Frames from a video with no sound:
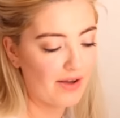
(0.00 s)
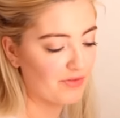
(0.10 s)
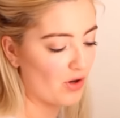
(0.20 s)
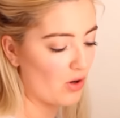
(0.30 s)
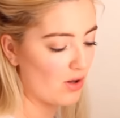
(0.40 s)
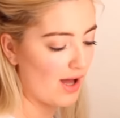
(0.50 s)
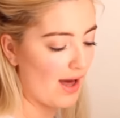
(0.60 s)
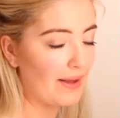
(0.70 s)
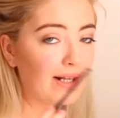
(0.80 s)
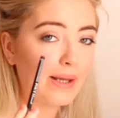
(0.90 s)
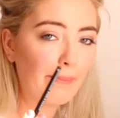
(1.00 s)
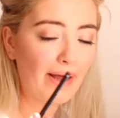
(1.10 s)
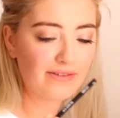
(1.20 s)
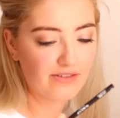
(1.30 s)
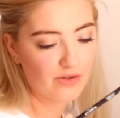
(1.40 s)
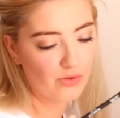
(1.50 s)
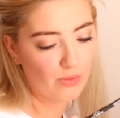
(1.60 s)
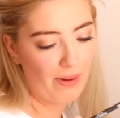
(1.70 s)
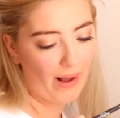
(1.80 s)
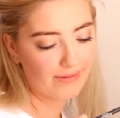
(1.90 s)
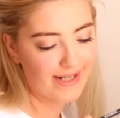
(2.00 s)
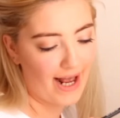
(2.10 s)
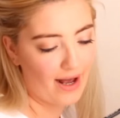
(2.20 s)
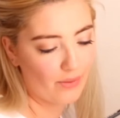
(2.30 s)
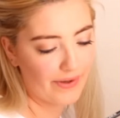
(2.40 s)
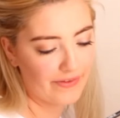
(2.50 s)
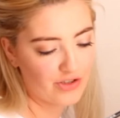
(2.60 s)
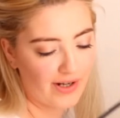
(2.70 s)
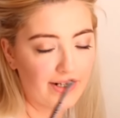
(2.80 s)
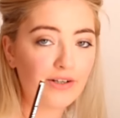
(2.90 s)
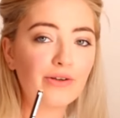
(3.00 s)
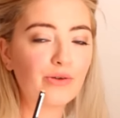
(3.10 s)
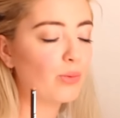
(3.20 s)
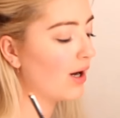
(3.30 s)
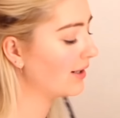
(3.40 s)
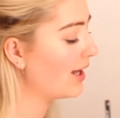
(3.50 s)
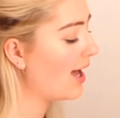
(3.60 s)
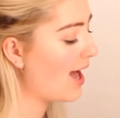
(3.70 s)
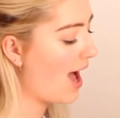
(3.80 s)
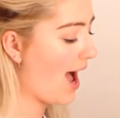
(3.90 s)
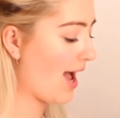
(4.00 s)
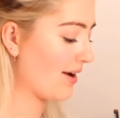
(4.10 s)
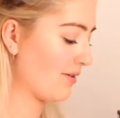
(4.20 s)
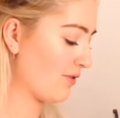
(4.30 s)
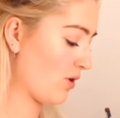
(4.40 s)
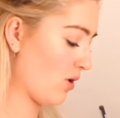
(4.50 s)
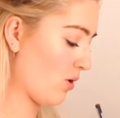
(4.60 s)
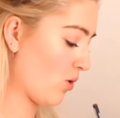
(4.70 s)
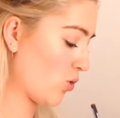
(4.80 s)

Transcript: I've got a lip pencil powder out in the shade Nude 1. And I've got